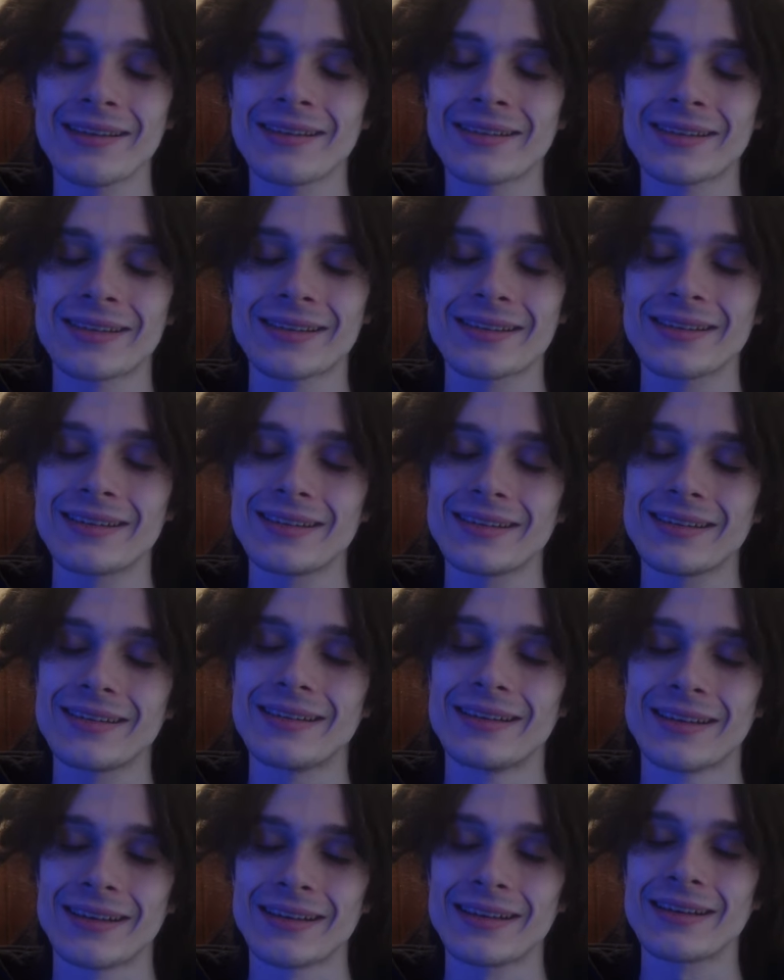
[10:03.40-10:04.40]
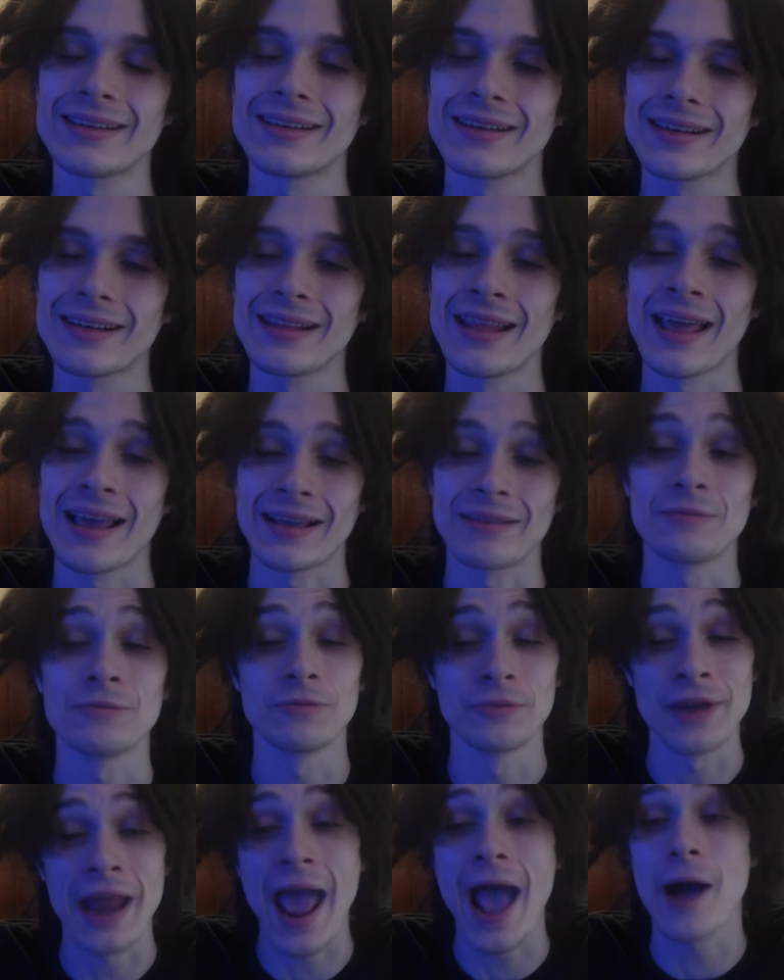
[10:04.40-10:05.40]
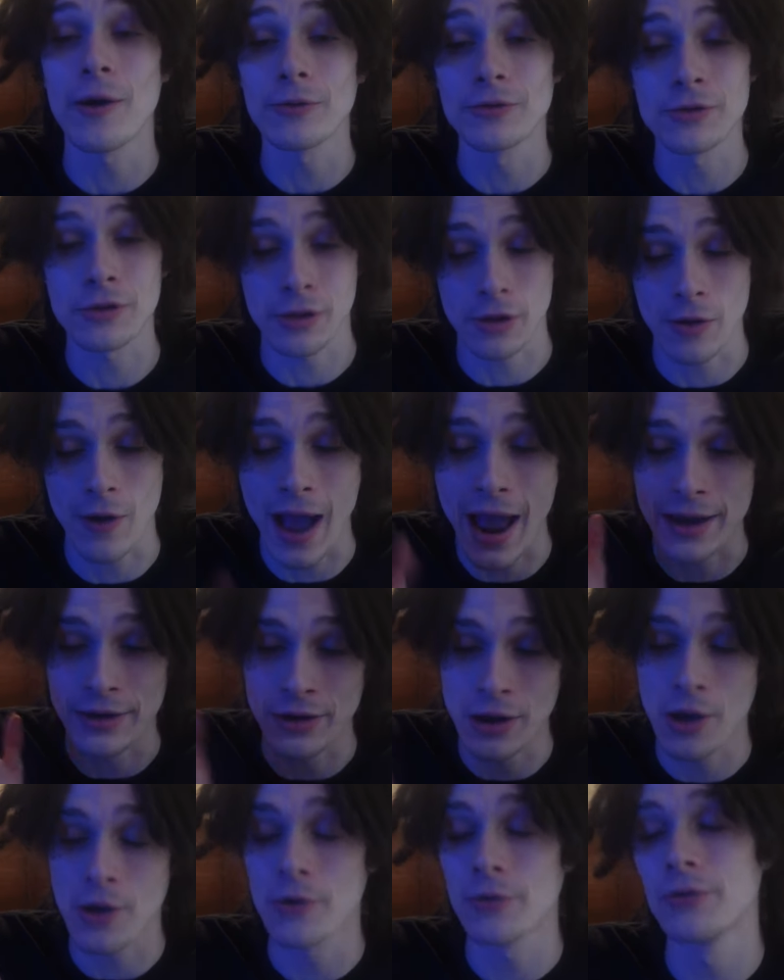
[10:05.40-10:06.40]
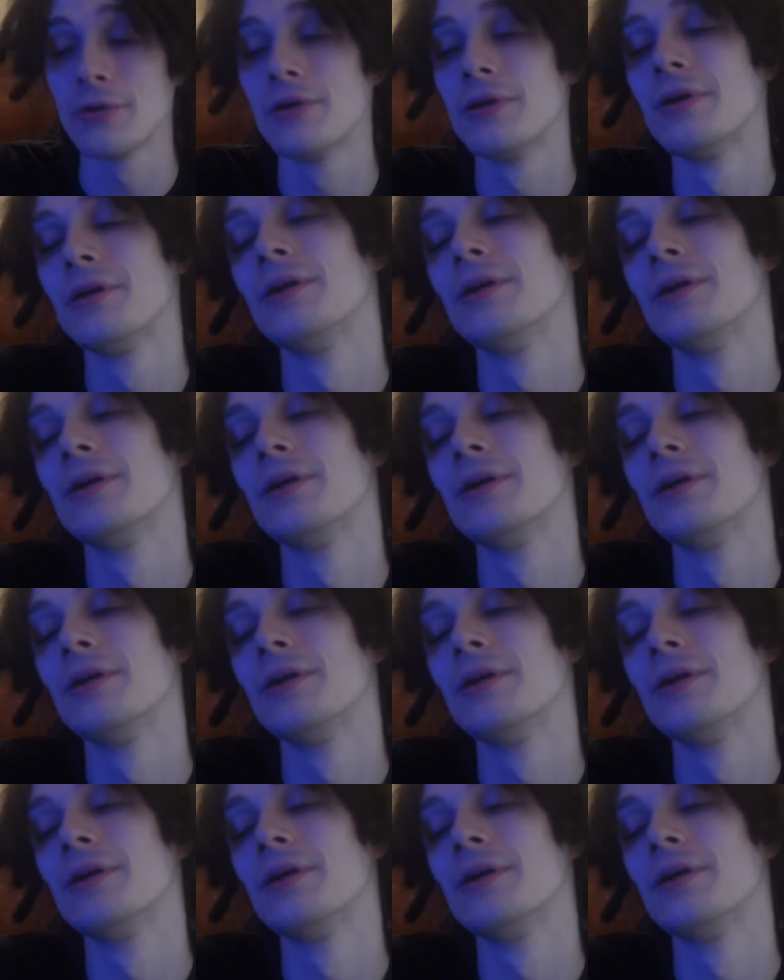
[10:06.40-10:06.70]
I it's uh, like now so I know.